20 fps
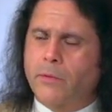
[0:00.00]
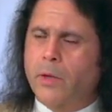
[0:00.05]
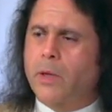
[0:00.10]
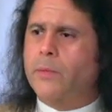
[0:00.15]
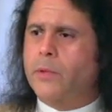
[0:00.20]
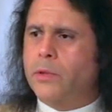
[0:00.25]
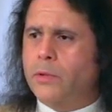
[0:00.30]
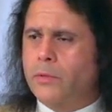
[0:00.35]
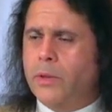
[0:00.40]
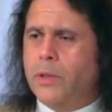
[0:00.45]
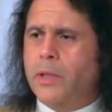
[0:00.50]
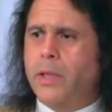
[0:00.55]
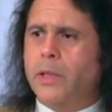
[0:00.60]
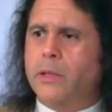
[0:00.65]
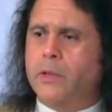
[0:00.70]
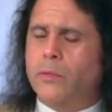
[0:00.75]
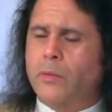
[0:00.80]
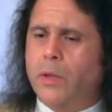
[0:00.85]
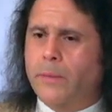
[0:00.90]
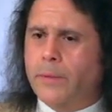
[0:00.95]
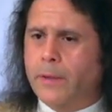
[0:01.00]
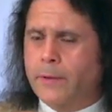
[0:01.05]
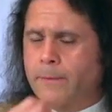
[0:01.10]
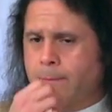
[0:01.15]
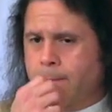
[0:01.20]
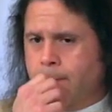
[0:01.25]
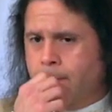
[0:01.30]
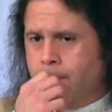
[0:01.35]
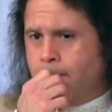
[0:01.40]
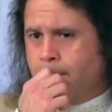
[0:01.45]
Ram Sukta Swami.
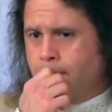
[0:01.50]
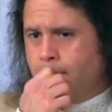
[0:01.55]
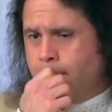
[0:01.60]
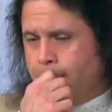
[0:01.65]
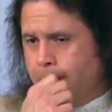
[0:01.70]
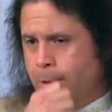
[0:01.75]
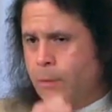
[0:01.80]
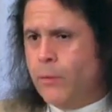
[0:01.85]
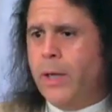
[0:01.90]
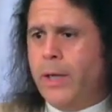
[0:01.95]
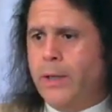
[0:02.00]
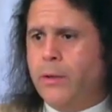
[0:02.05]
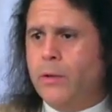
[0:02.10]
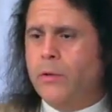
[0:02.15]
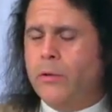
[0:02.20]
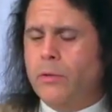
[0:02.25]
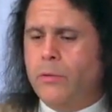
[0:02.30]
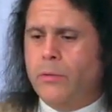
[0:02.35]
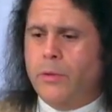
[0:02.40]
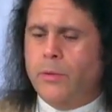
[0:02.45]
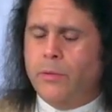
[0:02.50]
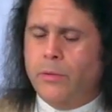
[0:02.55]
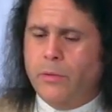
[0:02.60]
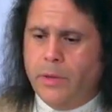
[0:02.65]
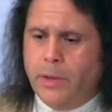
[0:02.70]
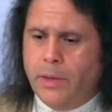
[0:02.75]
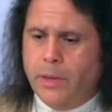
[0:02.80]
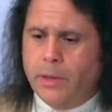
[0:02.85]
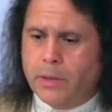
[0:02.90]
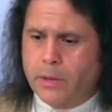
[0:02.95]
Well, I know who
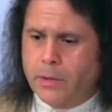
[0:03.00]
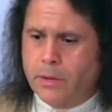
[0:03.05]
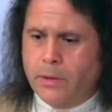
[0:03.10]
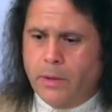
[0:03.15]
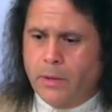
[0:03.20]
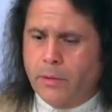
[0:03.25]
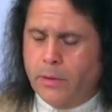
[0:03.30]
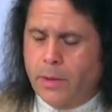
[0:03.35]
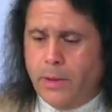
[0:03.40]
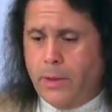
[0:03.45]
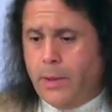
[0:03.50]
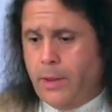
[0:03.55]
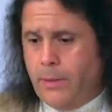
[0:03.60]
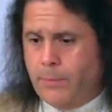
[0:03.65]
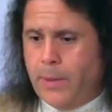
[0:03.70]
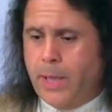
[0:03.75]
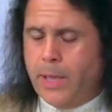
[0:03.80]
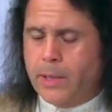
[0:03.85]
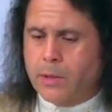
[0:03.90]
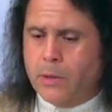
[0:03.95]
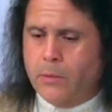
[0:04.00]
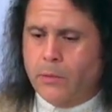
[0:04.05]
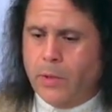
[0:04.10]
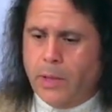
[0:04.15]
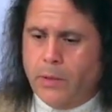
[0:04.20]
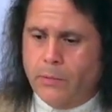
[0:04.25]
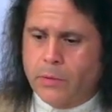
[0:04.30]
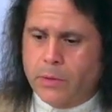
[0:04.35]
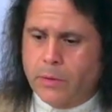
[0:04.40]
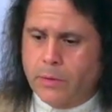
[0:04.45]
he is. You know, he passed
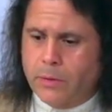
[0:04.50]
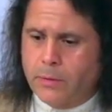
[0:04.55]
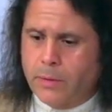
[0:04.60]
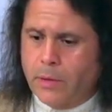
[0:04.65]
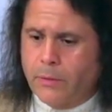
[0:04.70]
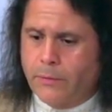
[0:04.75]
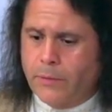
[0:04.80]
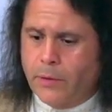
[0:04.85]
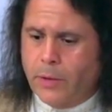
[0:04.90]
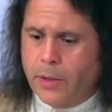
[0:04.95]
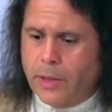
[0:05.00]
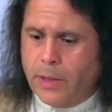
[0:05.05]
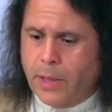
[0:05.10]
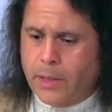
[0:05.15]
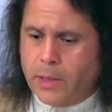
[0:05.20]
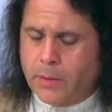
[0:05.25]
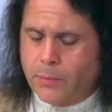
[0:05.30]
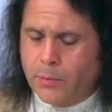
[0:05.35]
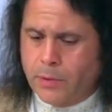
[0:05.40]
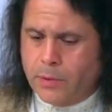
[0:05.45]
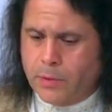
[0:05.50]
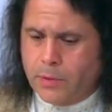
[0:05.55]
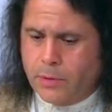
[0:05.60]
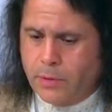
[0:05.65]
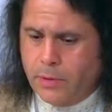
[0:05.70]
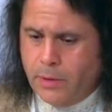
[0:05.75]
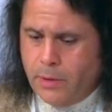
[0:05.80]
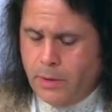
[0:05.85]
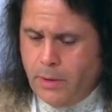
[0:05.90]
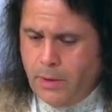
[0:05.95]
away. He was a very nice
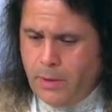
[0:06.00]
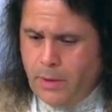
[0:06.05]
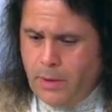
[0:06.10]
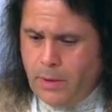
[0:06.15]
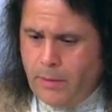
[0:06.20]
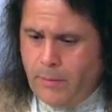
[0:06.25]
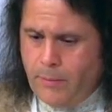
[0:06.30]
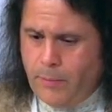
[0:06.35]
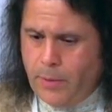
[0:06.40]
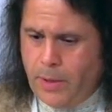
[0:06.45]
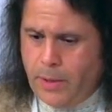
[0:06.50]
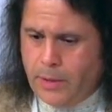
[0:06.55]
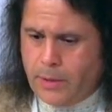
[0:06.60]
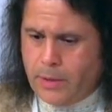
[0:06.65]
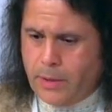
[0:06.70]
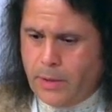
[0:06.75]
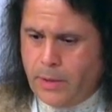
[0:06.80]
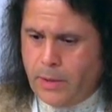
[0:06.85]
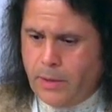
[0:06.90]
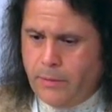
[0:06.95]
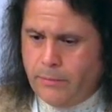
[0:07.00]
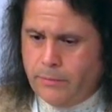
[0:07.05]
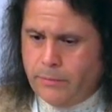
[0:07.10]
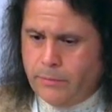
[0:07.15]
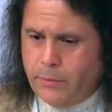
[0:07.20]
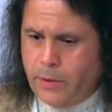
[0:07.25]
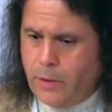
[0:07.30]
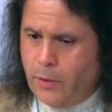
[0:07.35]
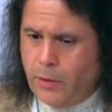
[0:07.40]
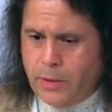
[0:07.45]
person, but
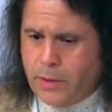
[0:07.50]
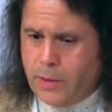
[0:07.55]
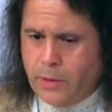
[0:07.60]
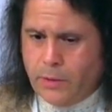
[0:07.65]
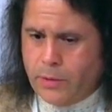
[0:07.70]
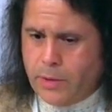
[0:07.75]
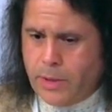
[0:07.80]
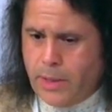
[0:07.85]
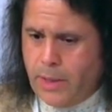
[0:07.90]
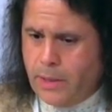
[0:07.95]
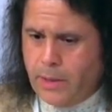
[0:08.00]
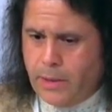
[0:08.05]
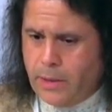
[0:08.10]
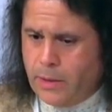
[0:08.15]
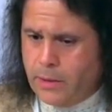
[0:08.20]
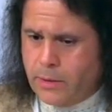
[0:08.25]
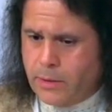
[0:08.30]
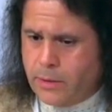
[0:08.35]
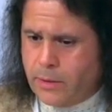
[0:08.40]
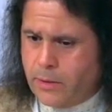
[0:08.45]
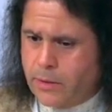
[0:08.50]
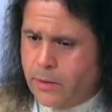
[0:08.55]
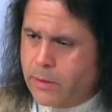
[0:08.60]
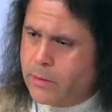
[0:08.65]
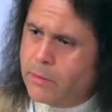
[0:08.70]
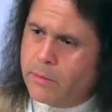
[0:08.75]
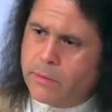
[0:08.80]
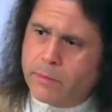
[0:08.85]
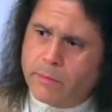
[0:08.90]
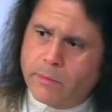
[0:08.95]
no, his understanding is
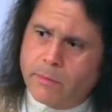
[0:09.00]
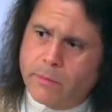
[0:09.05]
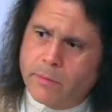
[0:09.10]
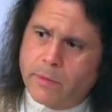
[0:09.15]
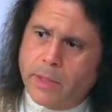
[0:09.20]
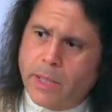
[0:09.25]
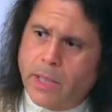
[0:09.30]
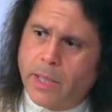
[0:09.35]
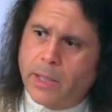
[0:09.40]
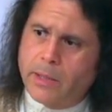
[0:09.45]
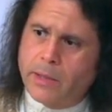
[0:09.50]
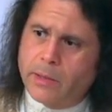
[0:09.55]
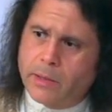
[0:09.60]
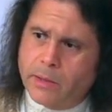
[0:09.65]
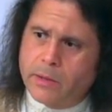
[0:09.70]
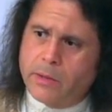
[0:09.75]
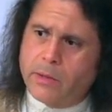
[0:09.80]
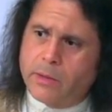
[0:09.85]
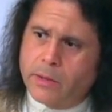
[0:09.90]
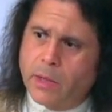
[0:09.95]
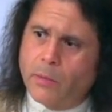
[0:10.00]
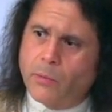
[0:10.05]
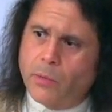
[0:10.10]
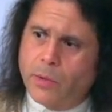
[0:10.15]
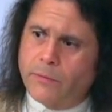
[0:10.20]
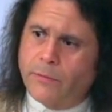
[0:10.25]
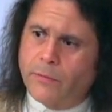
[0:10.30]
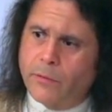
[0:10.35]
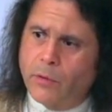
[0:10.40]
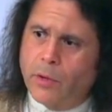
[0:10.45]

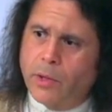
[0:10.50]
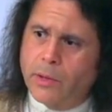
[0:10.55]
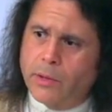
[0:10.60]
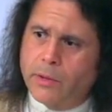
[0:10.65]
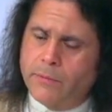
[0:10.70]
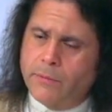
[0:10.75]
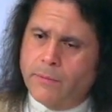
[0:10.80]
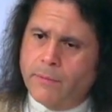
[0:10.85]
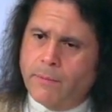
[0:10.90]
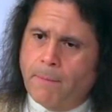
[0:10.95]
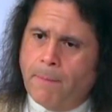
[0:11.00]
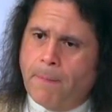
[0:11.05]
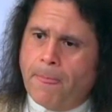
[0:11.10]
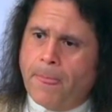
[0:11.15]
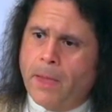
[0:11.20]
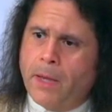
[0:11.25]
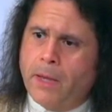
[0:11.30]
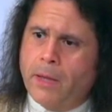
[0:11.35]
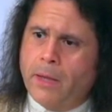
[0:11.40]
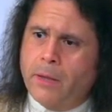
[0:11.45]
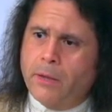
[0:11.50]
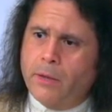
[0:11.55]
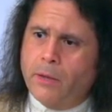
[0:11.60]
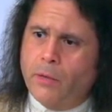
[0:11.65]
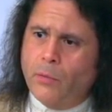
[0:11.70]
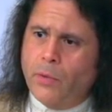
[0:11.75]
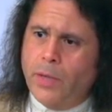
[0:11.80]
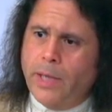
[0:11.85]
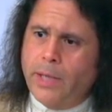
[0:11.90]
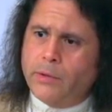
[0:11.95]
somewhat flawed.
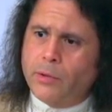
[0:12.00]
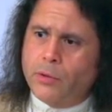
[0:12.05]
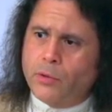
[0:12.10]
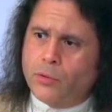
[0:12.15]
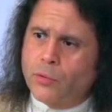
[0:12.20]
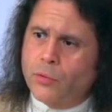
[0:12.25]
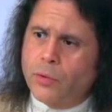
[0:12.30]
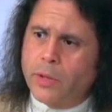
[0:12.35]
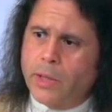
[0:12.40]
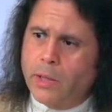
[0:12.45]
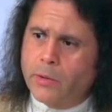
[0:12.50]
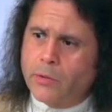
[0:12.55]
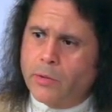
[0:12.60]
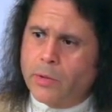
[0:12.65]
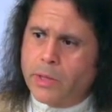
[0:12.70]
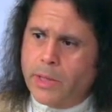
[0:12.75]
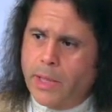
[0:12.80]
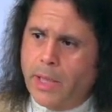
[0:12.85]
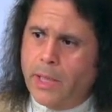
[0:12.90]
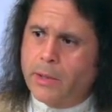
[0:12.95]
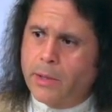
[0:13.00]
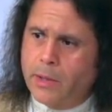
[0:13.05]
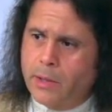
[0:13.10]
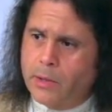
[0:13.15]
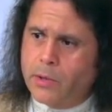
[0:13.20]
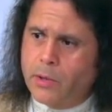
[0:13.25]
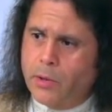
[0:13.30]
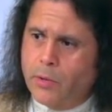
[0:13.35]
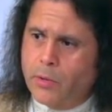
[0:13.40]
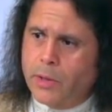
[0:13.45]
The way to truly understand
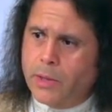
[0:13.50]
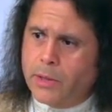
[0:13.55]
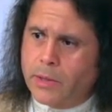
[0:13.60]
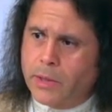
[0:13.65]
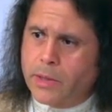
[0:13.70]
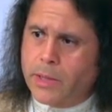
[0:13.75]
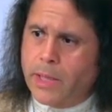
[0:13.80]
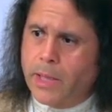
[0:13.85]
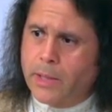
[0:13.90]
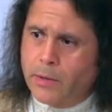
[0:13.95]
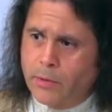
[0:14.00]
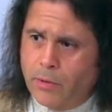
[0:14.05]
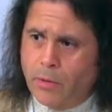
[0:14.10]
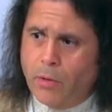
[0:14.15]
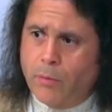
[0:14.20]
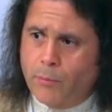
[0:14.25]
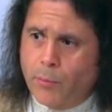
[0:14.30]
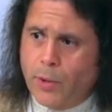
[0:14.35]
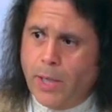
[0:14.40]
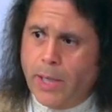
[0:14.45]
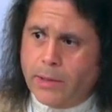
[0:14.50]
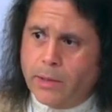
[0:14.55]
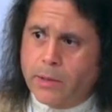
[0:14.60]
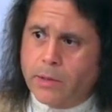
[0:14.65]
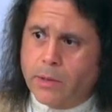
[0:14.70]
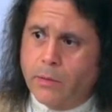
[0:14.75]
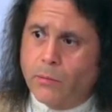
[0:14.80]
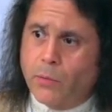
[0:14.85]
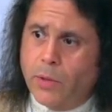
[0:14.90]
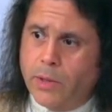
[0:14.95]
these yogas is that they're all
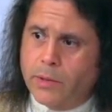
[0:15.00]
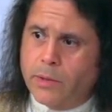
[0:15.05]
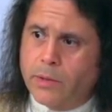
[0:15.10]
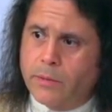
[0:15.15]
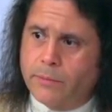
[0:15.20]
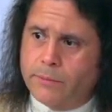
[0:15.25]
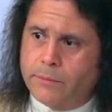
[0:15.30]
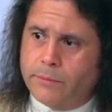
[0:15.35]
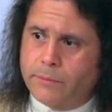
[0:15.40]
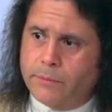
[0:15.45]
practiced at once.